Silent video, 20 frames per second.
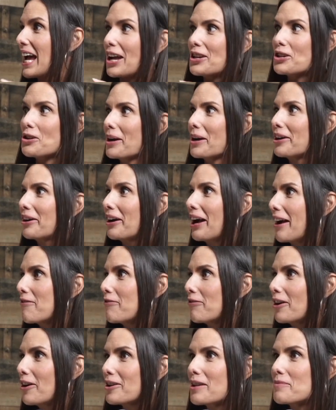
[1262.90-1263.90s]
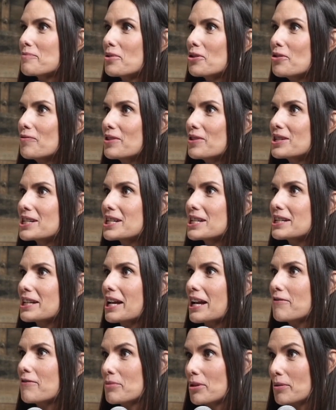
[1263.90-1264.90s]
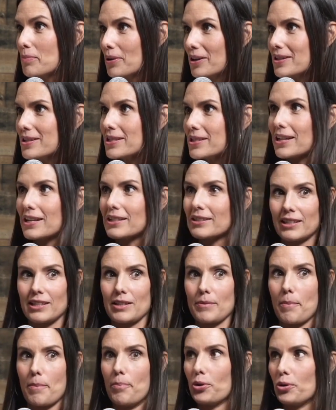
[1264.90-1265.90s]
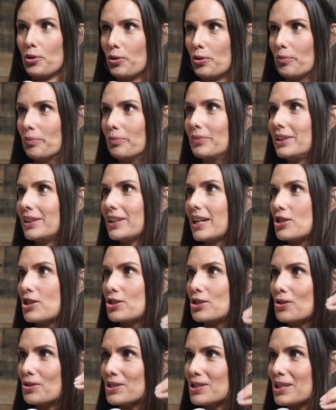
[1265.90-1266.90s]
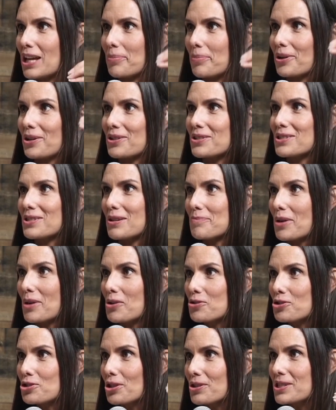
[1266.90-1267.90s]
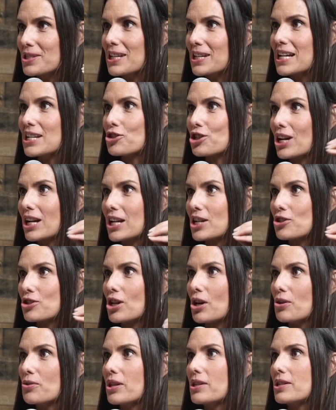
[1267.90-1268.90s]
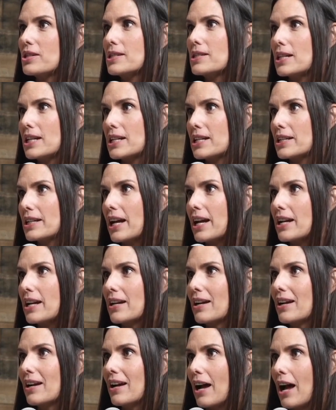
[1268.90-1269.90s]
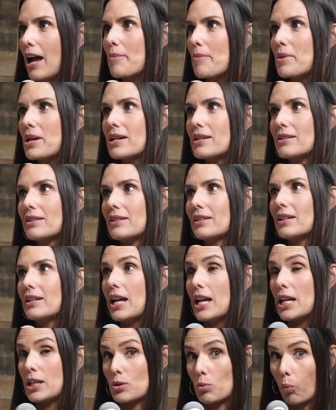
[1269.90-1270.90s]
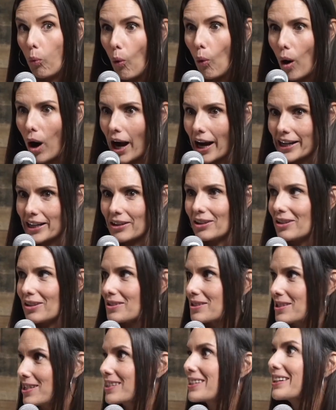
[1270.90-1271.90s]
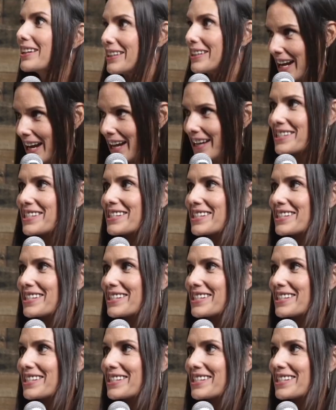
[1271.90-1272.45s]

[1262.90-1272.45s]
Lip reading: And no matter how far they moved the DNA from the person, boom, as soon as that person's emotional state changed, so the DNA. It's wild. Yes.